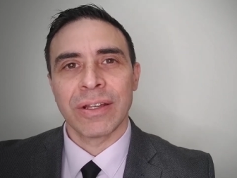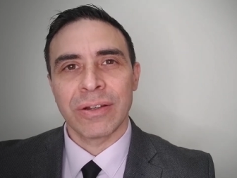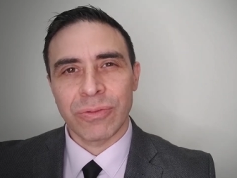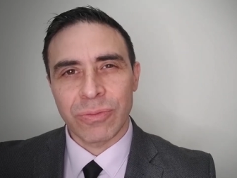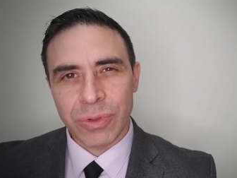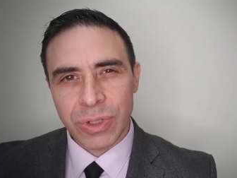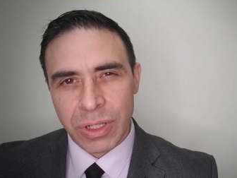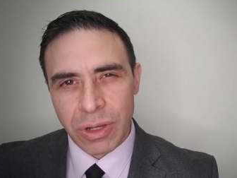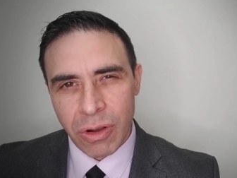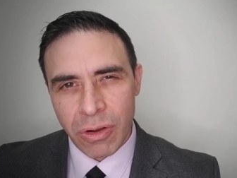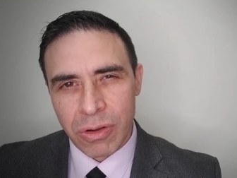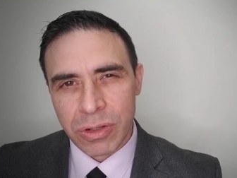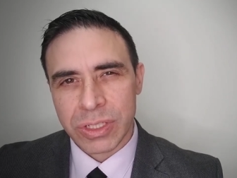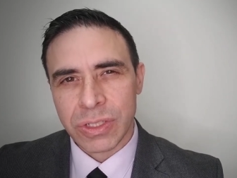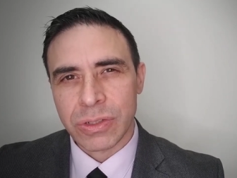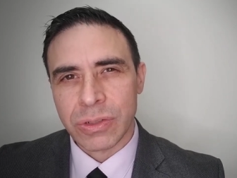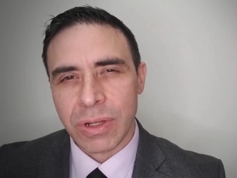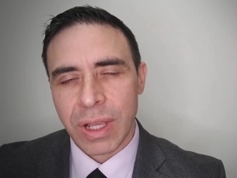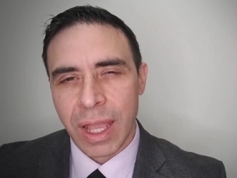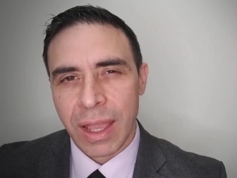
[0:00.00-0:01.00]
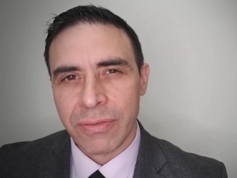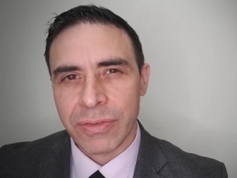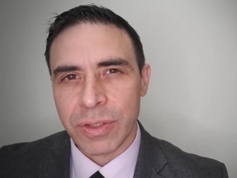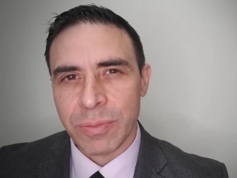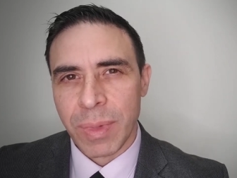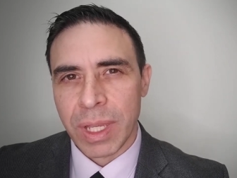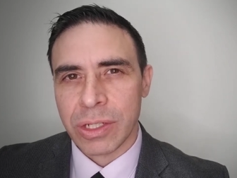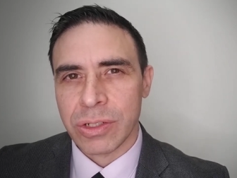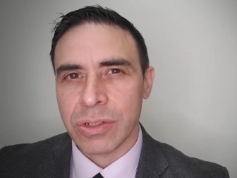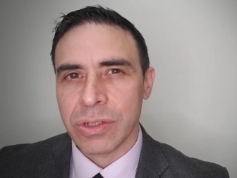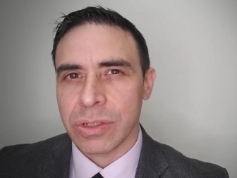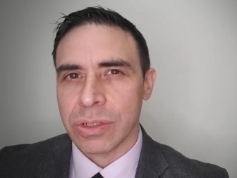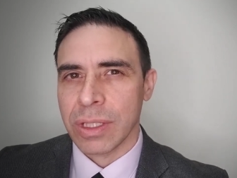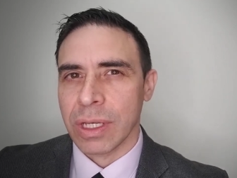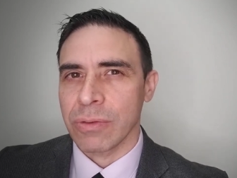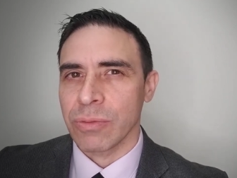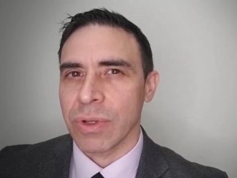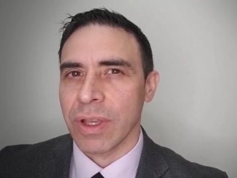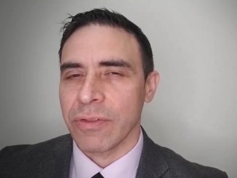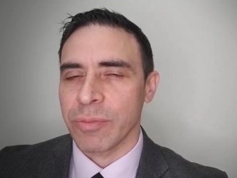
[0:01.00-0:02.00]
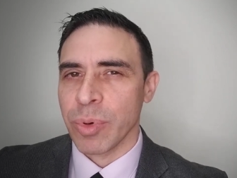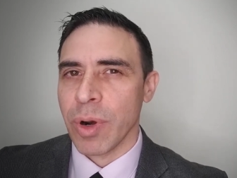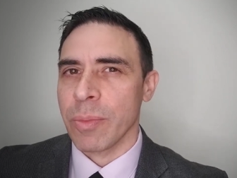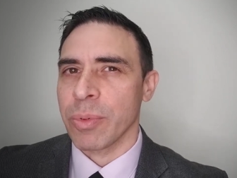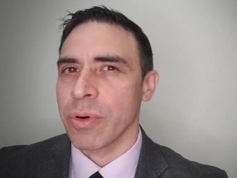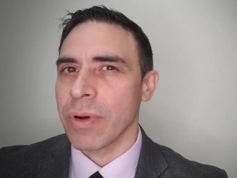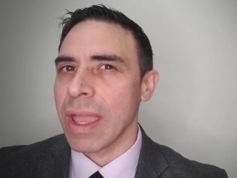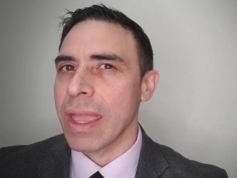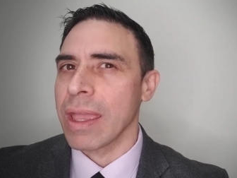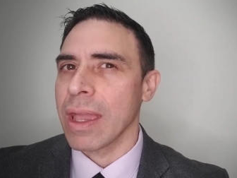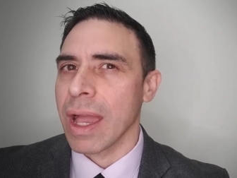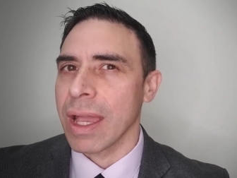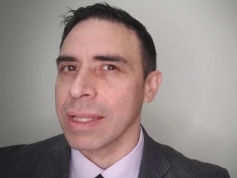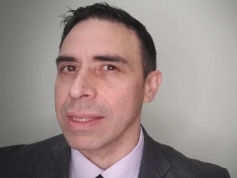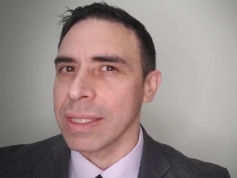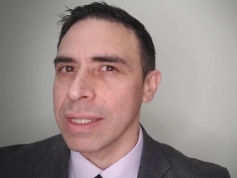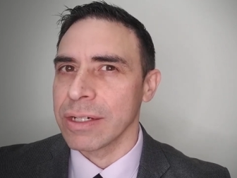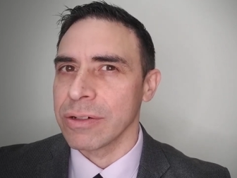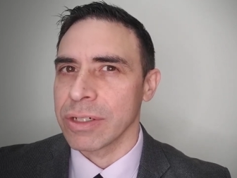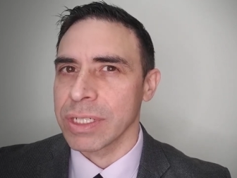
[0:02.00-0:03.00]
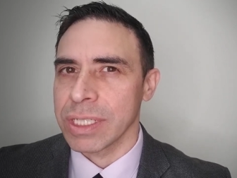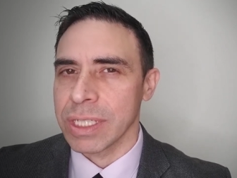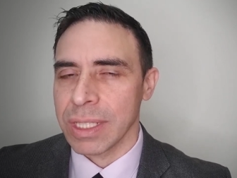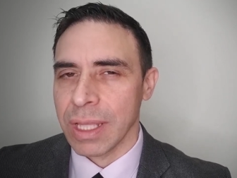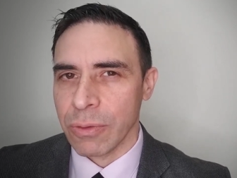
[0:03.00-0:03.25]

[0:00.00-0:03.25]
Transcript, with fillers: we also have to make sure that we have proper A I literacy,